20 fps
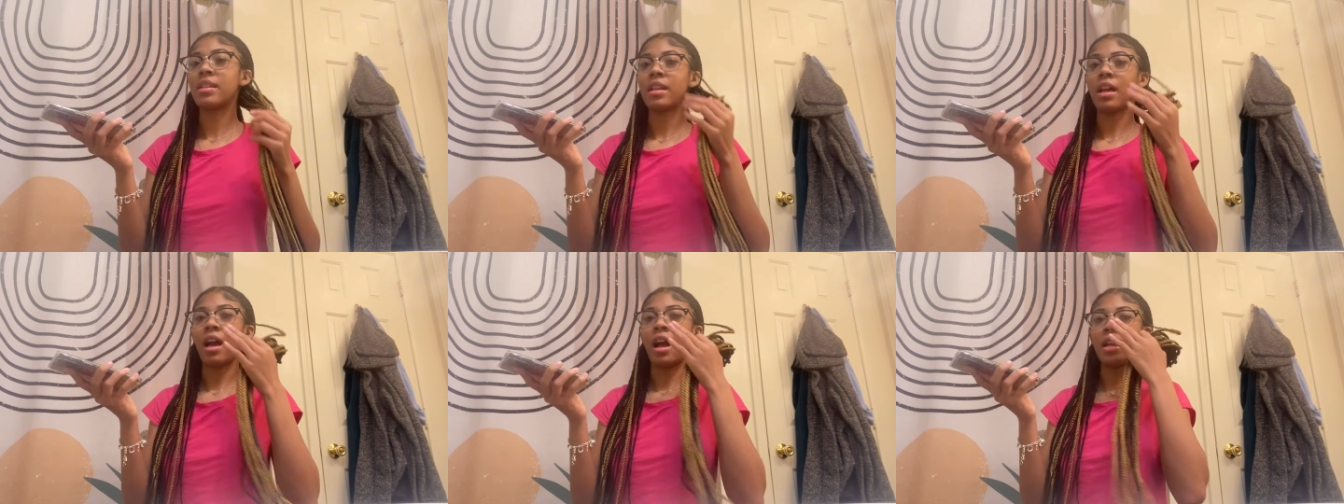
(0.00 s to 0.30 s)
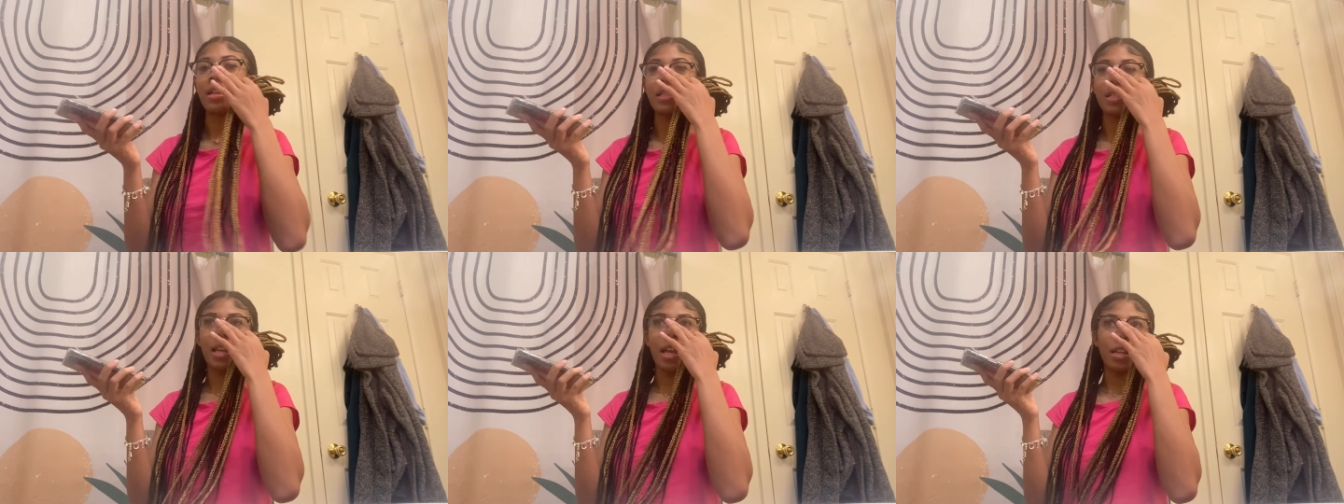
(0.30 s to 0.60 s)

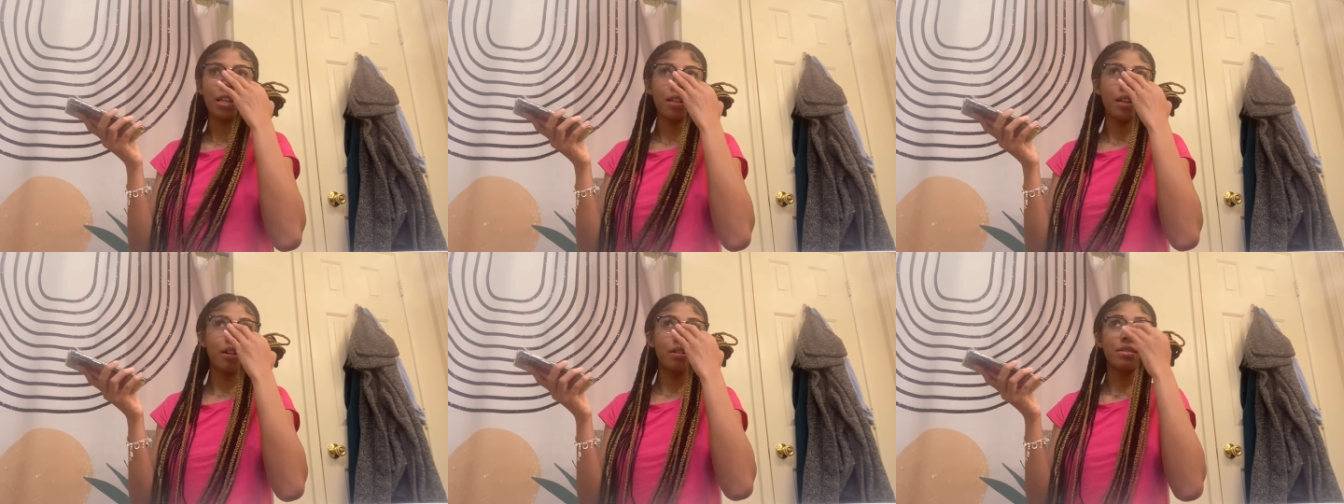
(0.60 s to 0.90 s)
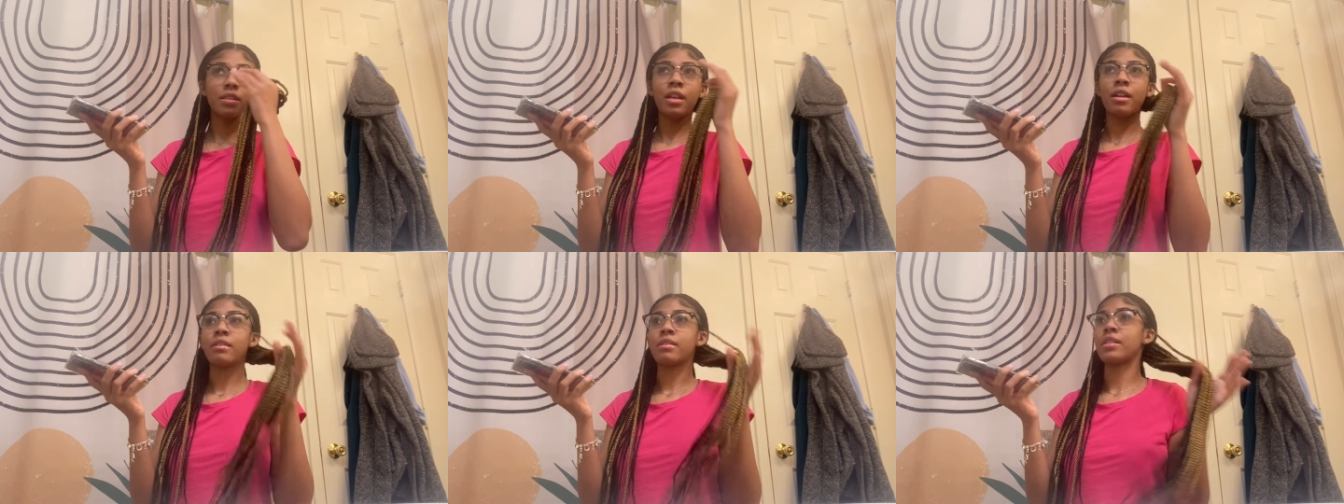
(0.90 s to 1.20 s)
I just had to
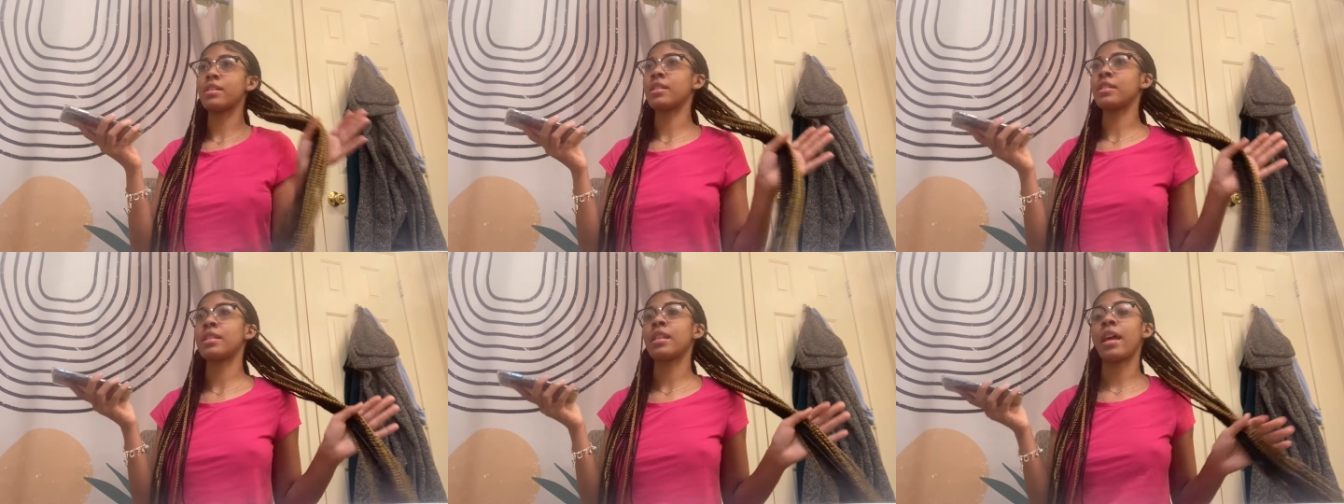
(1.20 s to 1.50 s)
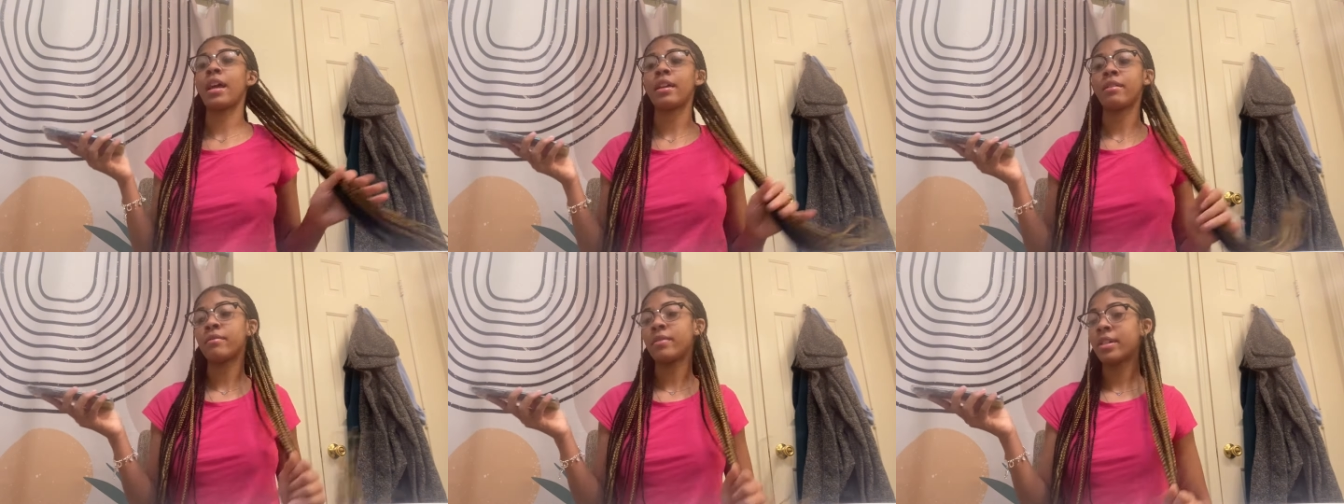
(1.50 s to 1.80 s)
go low, cause
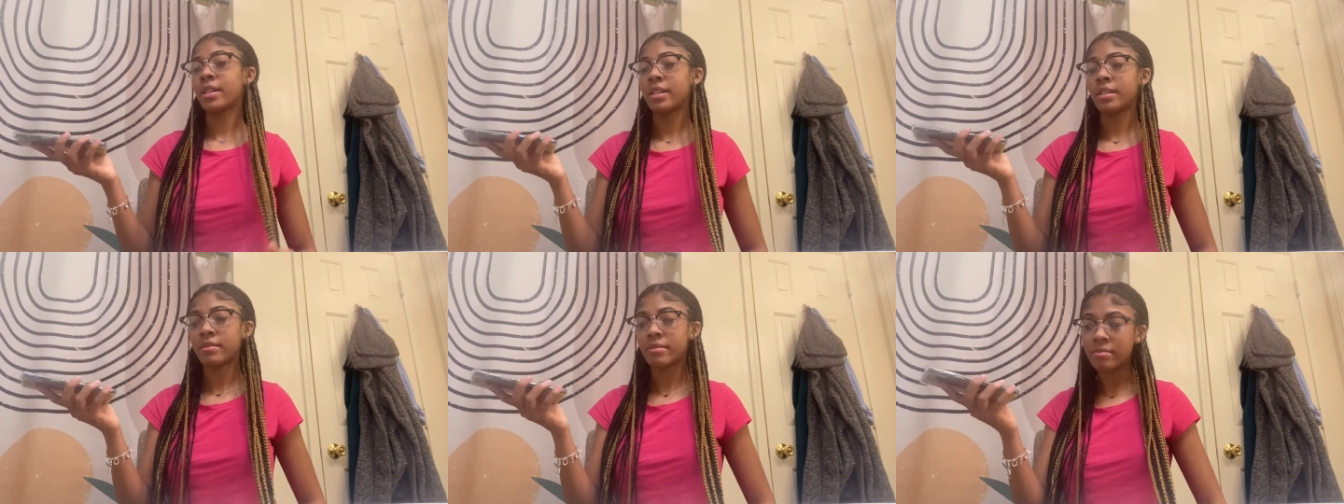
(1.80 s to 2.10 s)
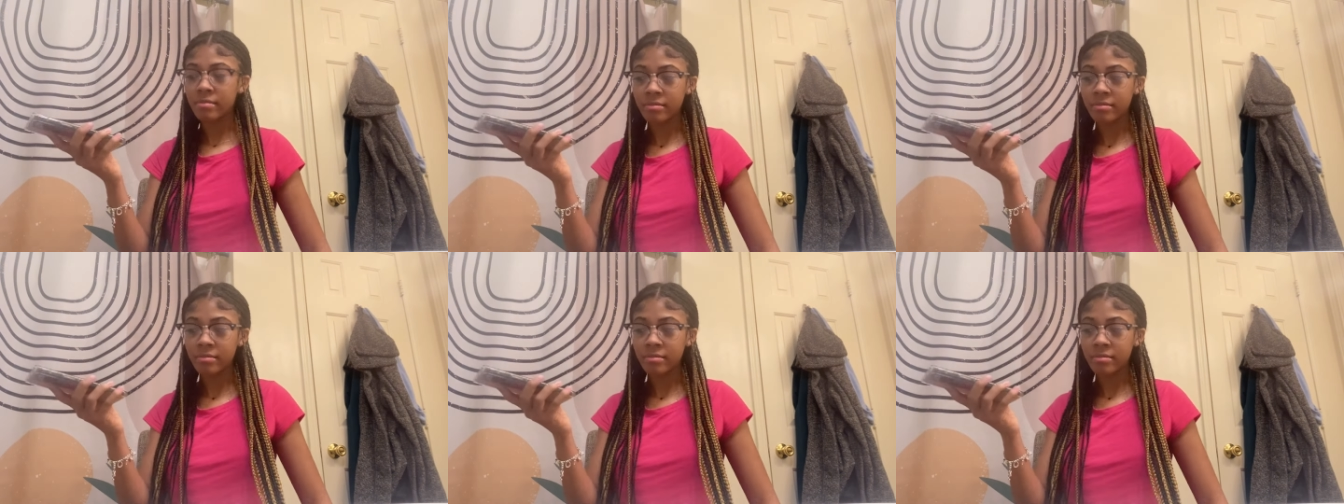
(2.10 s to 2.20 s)
like what?